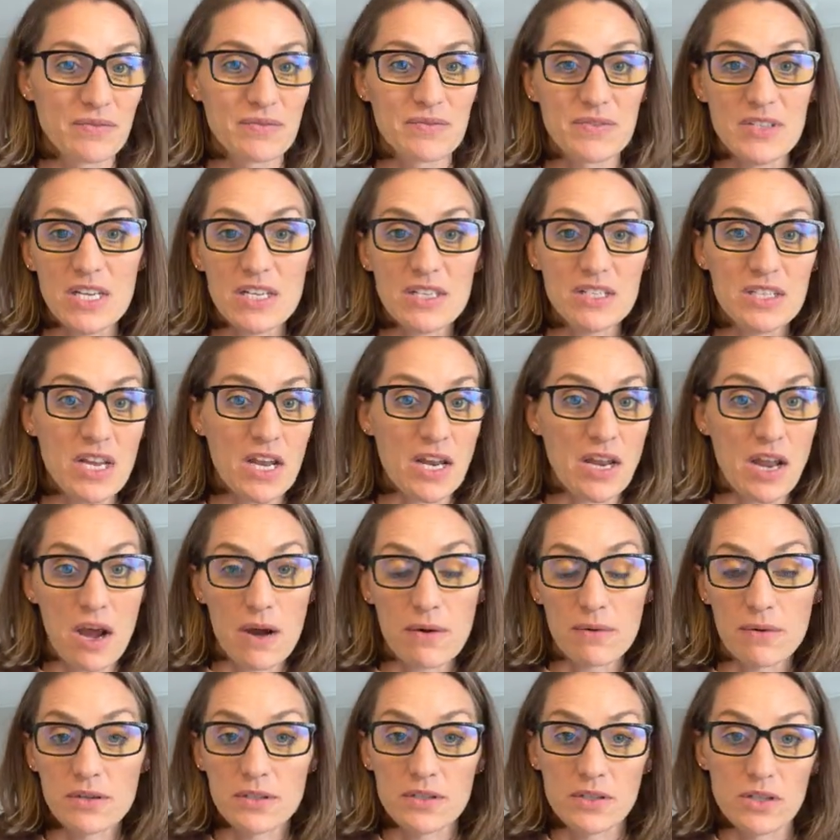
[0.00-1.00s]
16
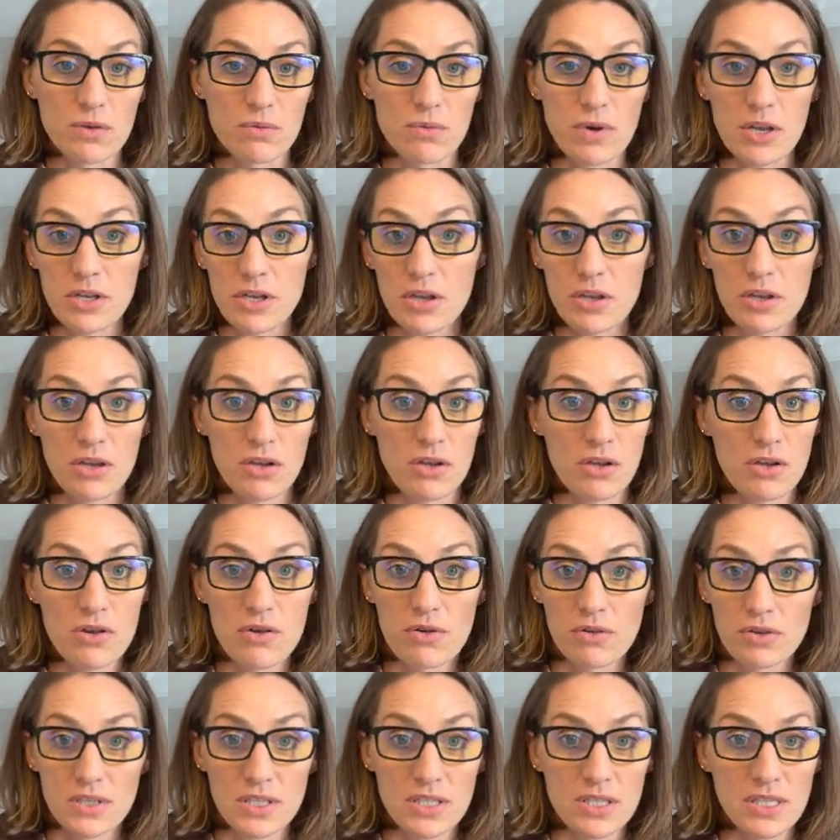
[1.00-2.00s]
hours to when
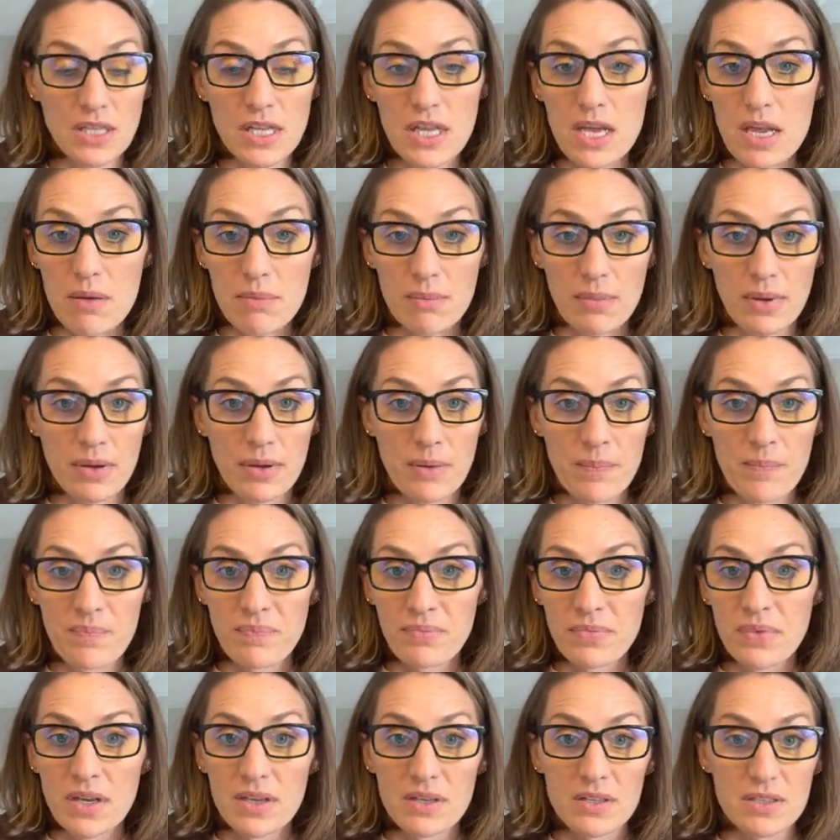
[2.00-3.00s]
your sleep
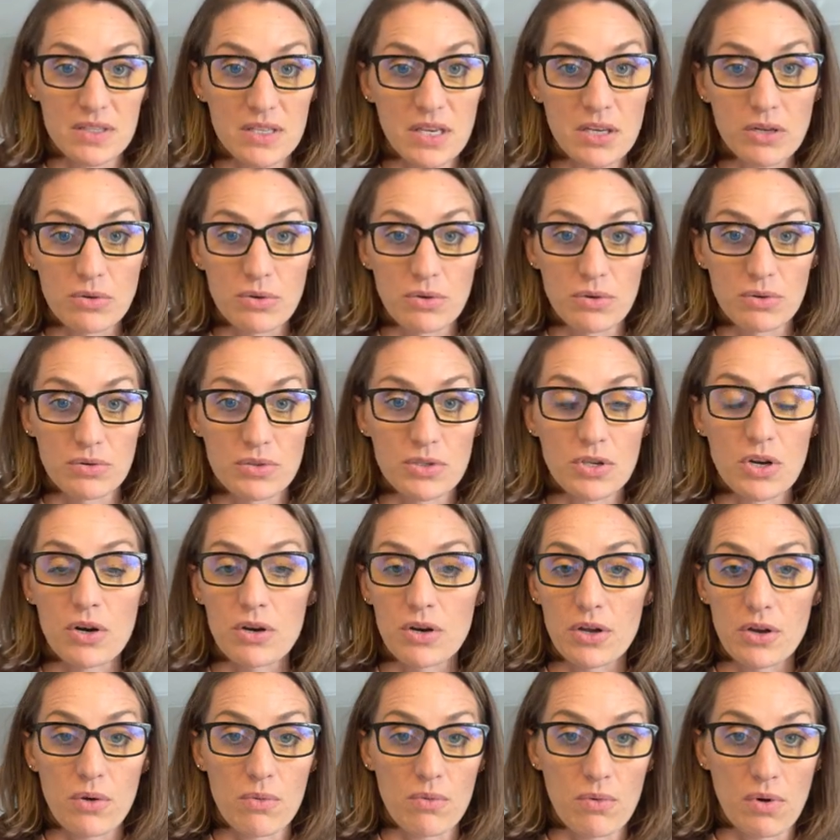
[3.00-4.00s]
signals are
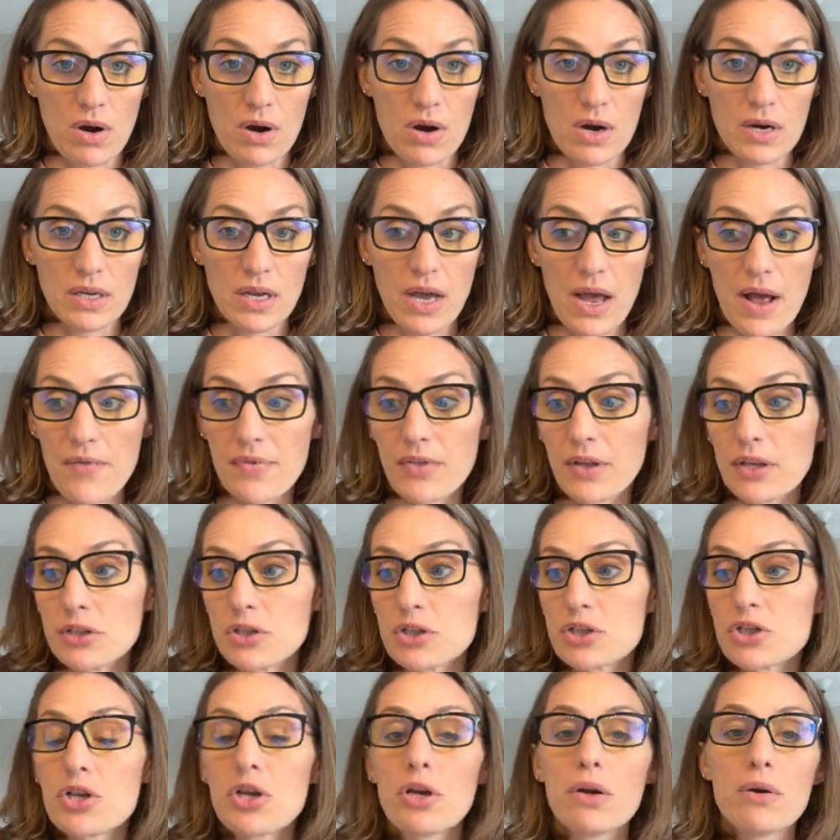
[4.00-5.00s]
going to work and
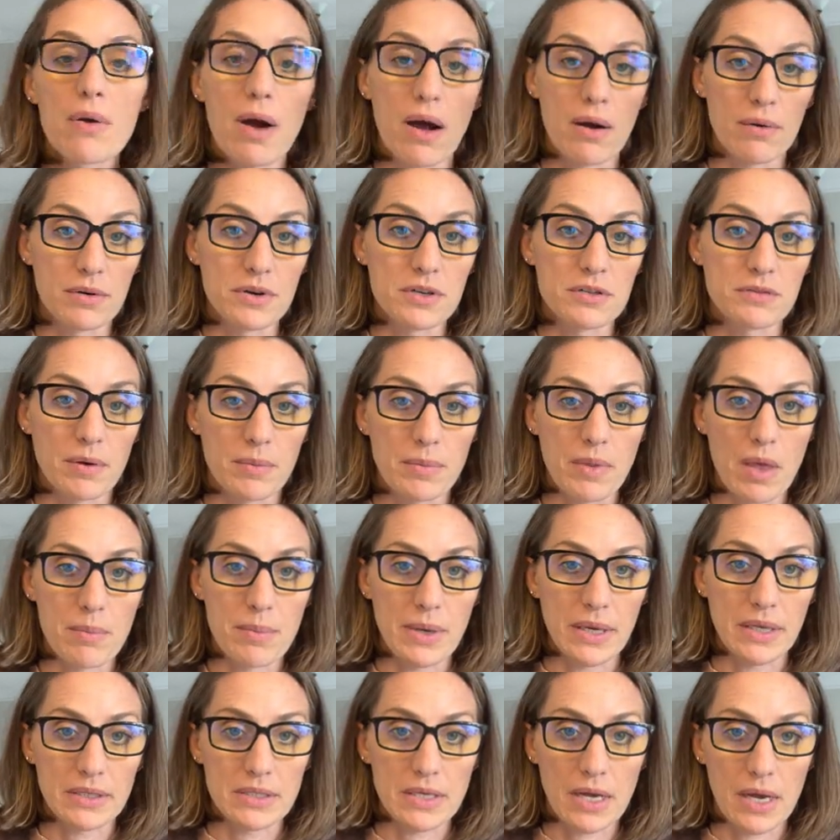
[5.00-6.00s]
then two hours from that
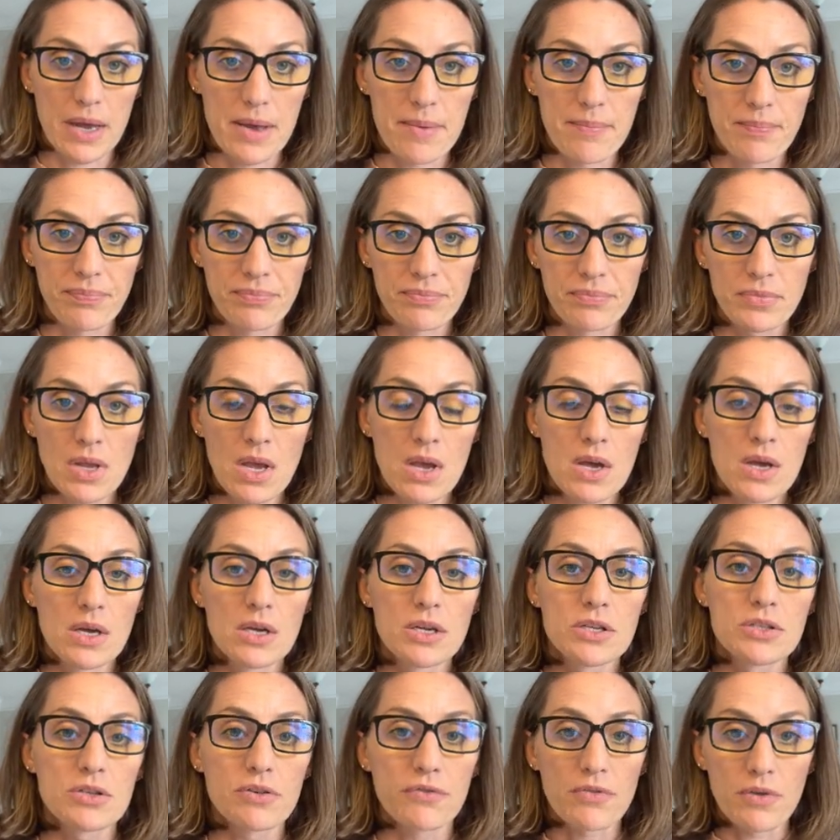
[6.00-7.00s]
bedtime.
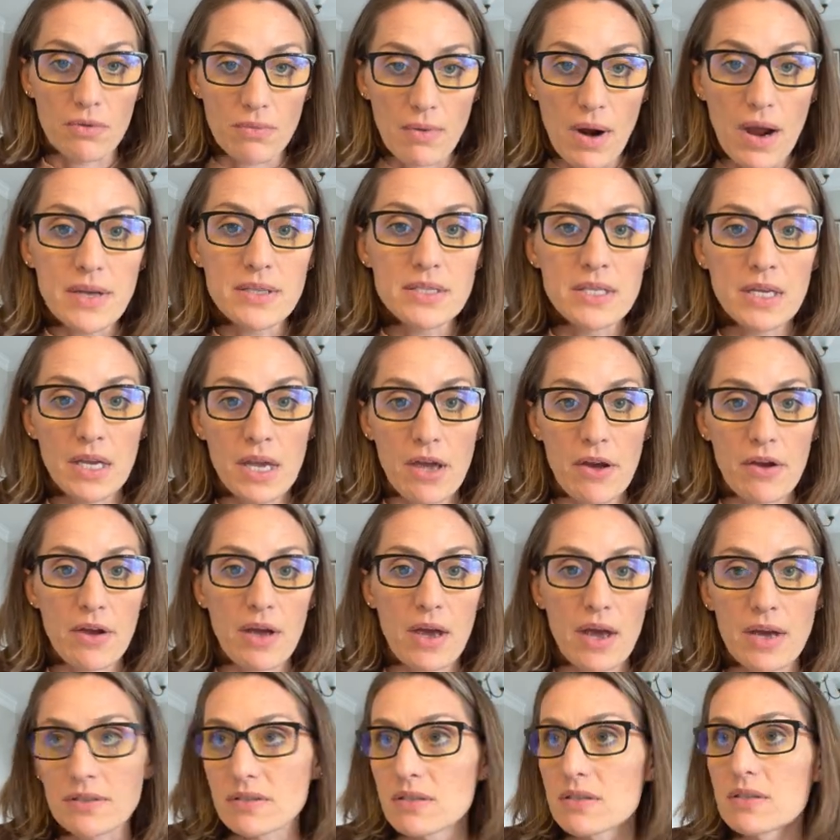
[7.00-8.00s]
So if you're rising at,
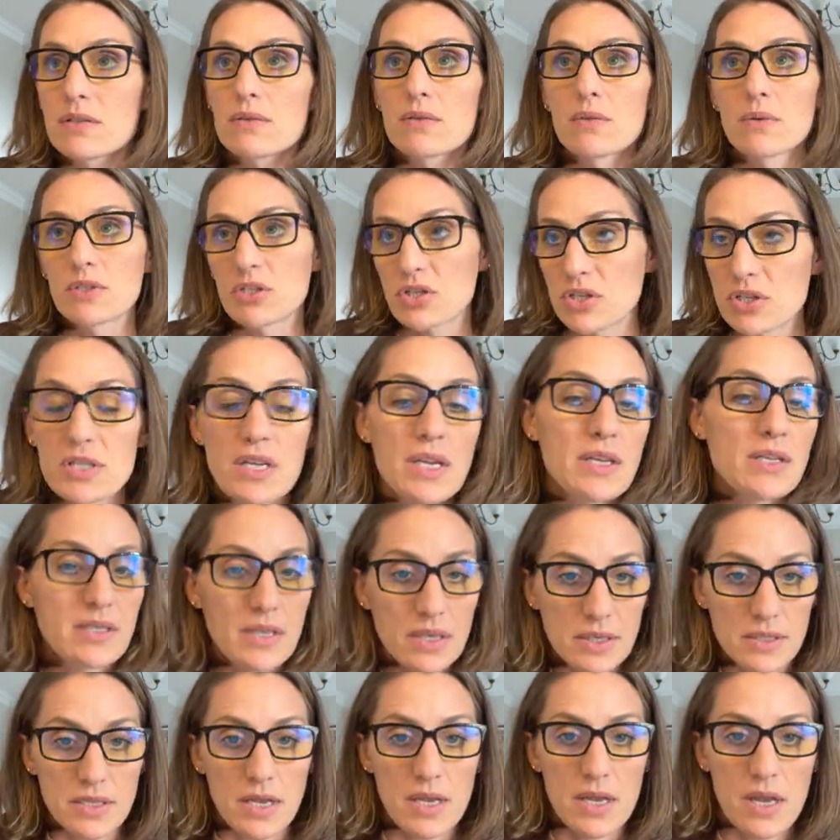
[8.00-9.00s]
at we'll just say
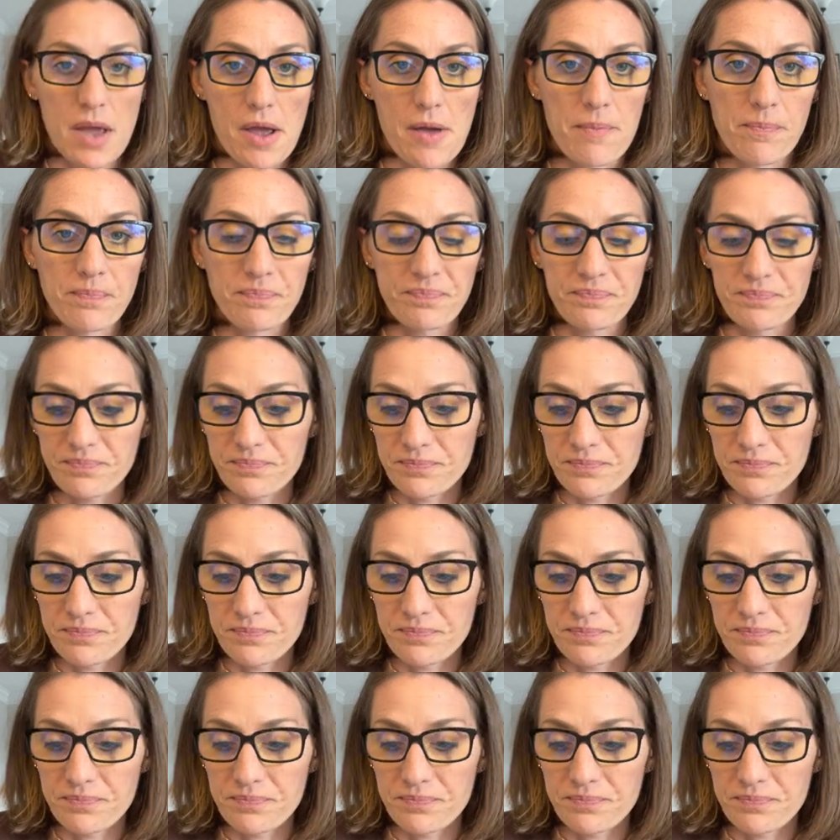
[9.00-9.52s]
6 a.m.,